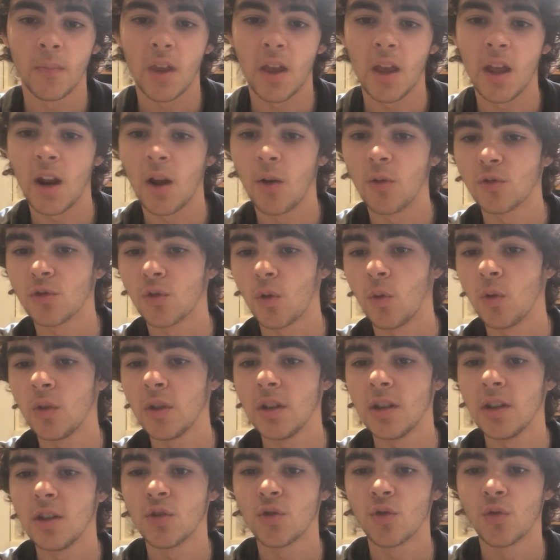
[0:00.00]
And I was
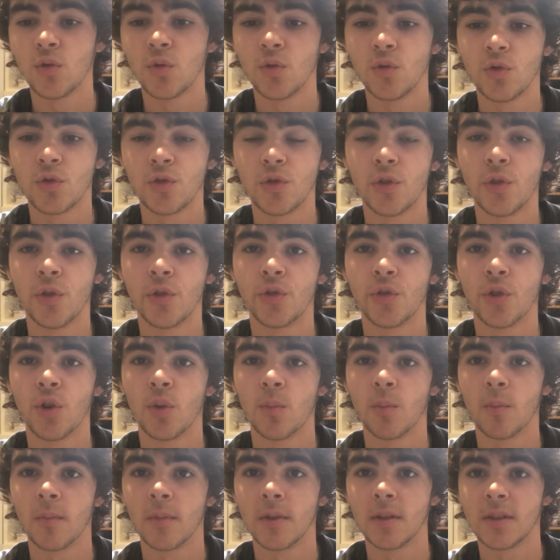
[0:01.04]
only introduced to the
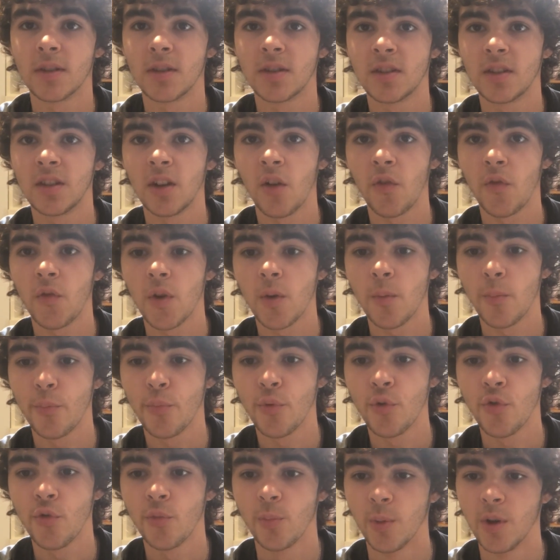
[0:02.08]
term
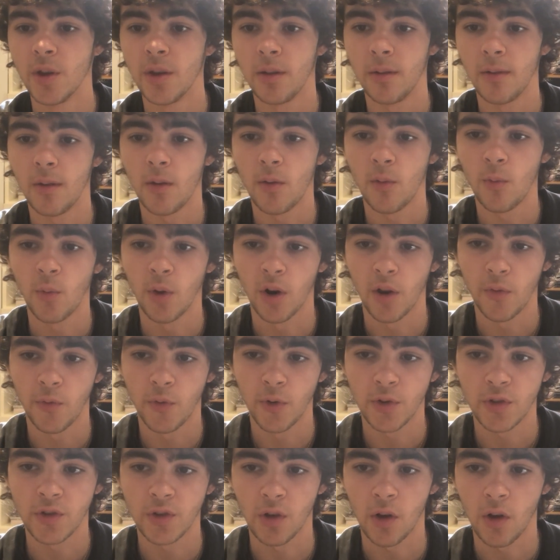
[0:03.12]
self-improvement when I
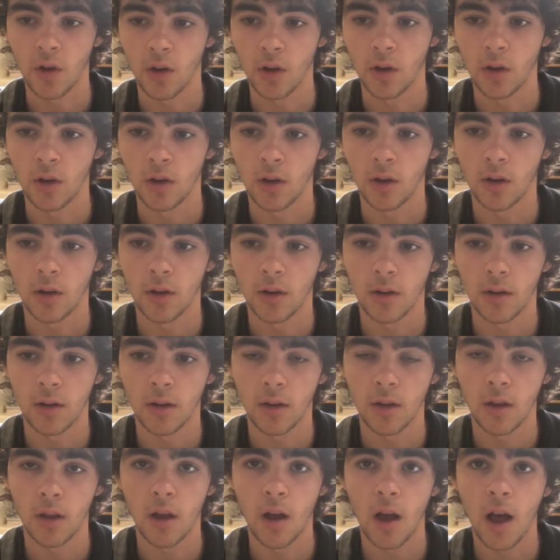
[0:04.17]
first saw
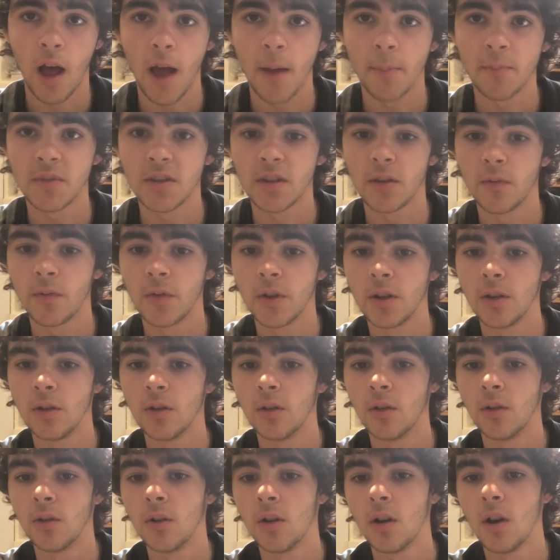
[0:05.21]
a Hamza
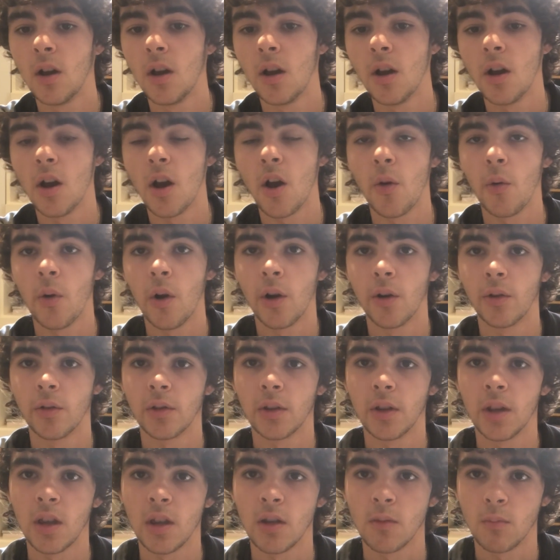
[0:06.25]
video around
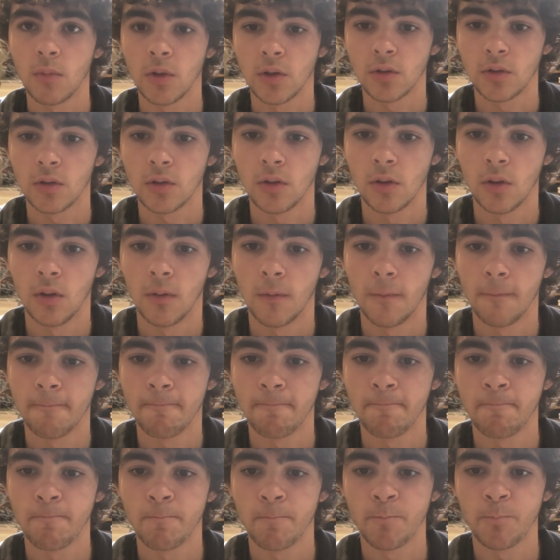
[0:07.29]
8 months ago.
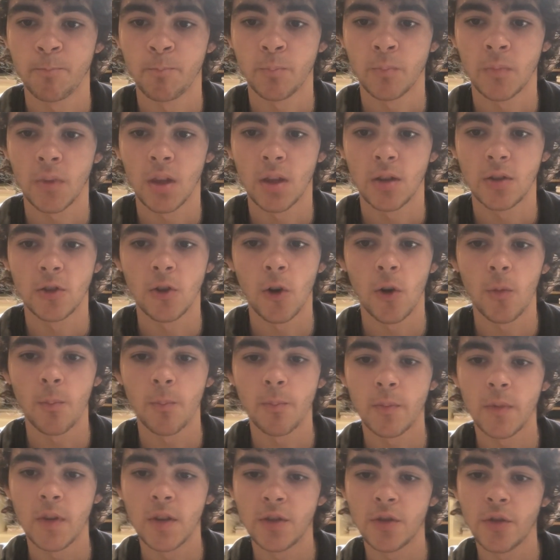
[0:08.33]
So,
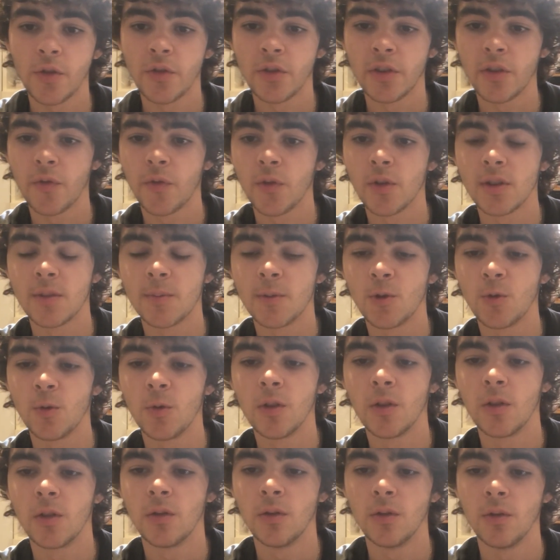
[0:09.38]
is there a difference
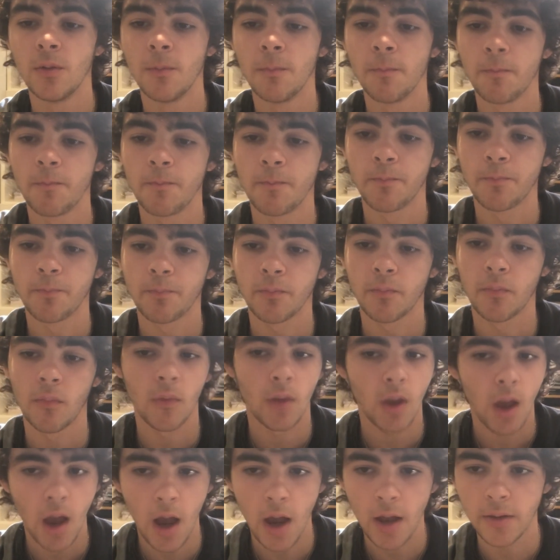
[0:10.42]
between the two?
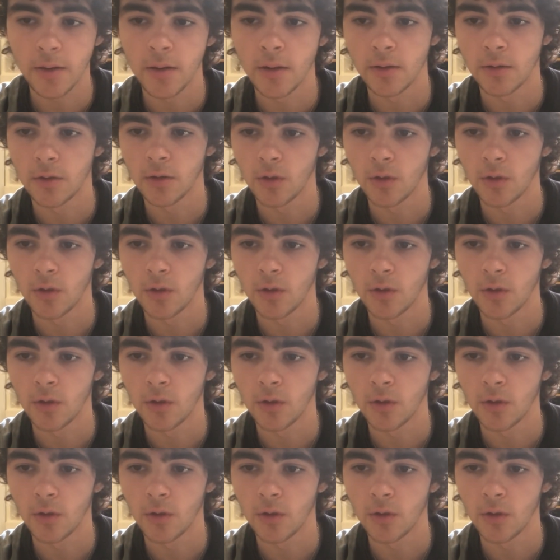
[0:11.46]
I think